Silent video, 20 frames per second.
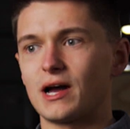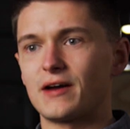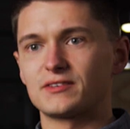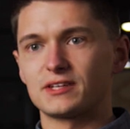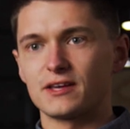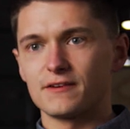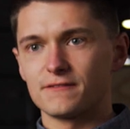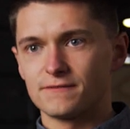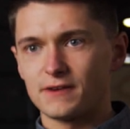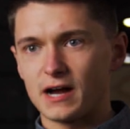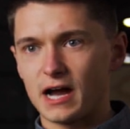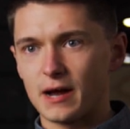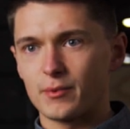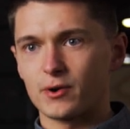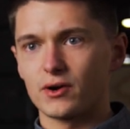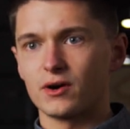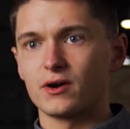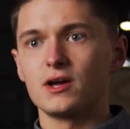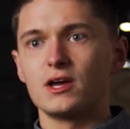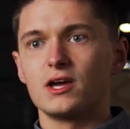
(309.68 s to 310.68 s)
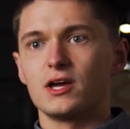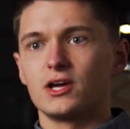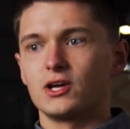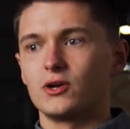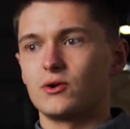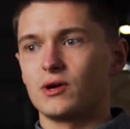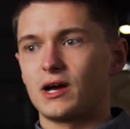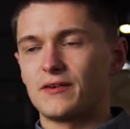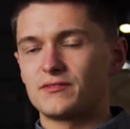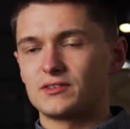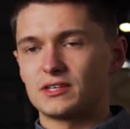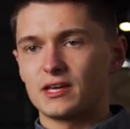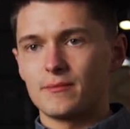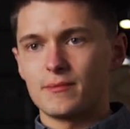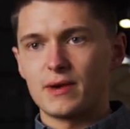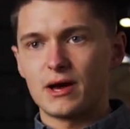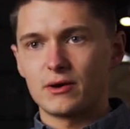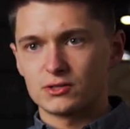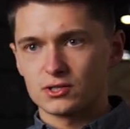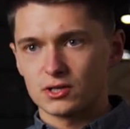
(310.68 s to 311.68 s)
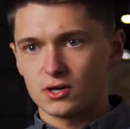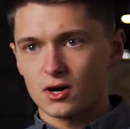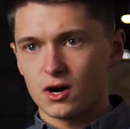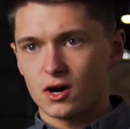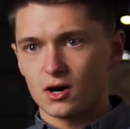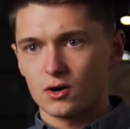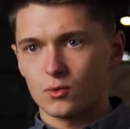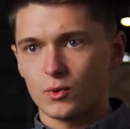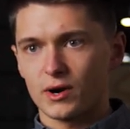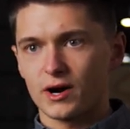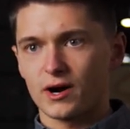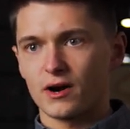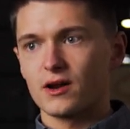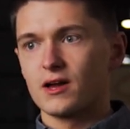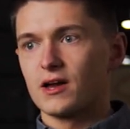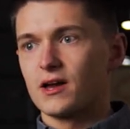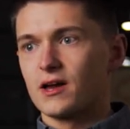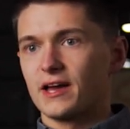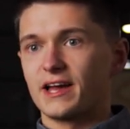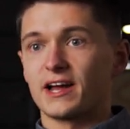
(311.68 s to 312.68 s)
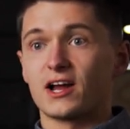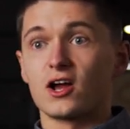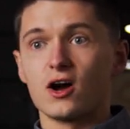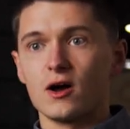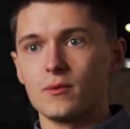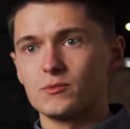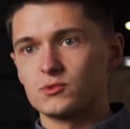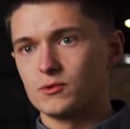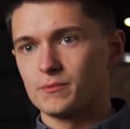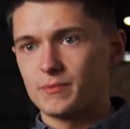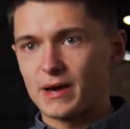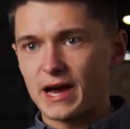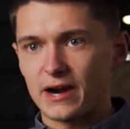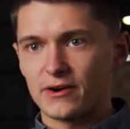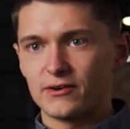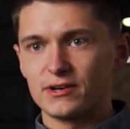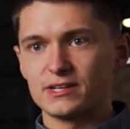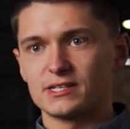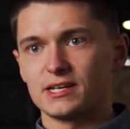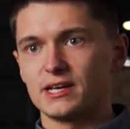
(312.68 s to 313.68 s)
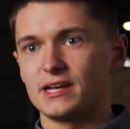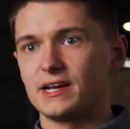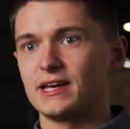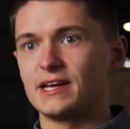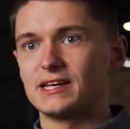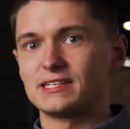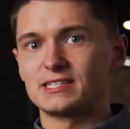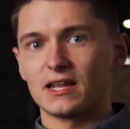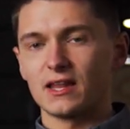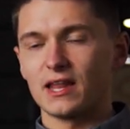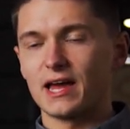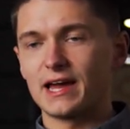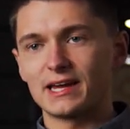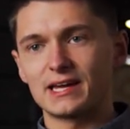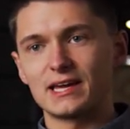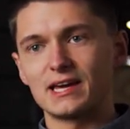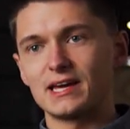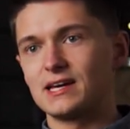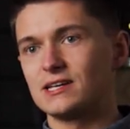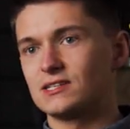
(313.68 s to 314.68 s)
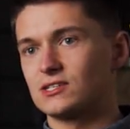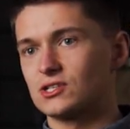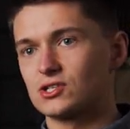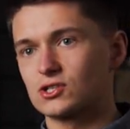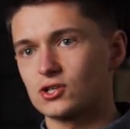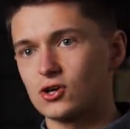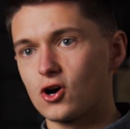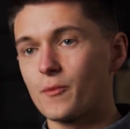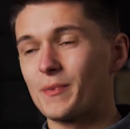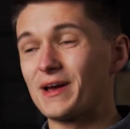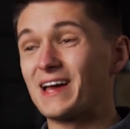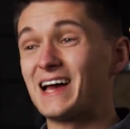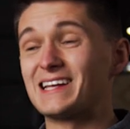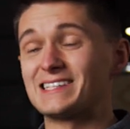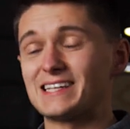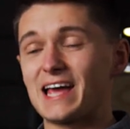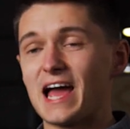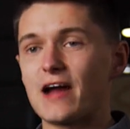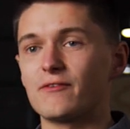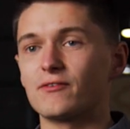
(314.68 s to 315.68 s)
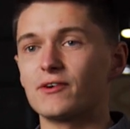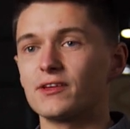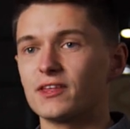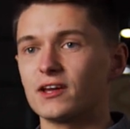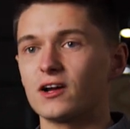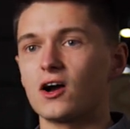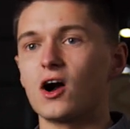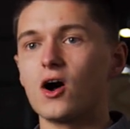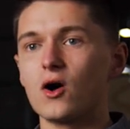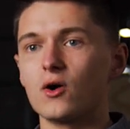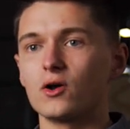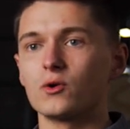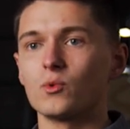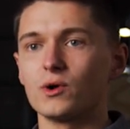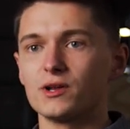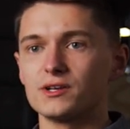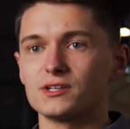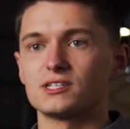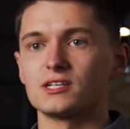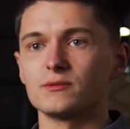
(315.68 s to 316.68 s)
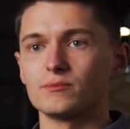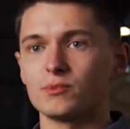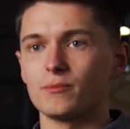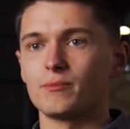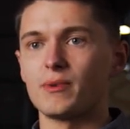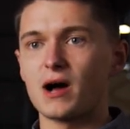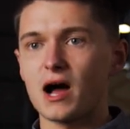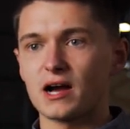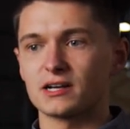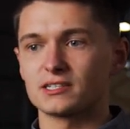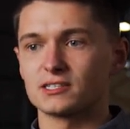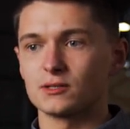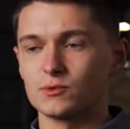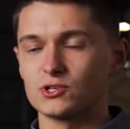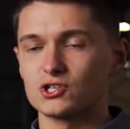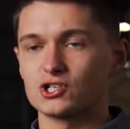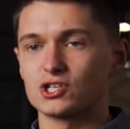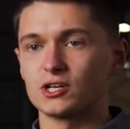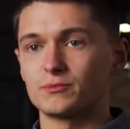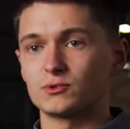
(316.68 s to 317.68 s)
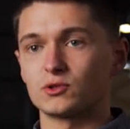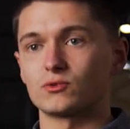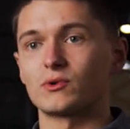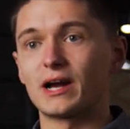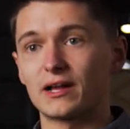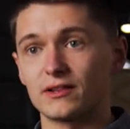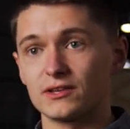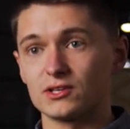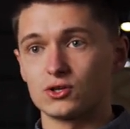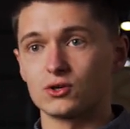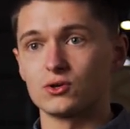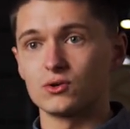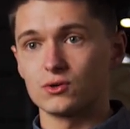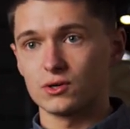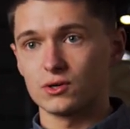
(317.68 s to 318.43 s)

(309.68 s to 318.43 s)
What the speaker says: have to get fiber, you don't have to get mounting hardware. It comes with batteries in it. It's a light kit, it's a scope. It has everything all in one simple box that we ship directly to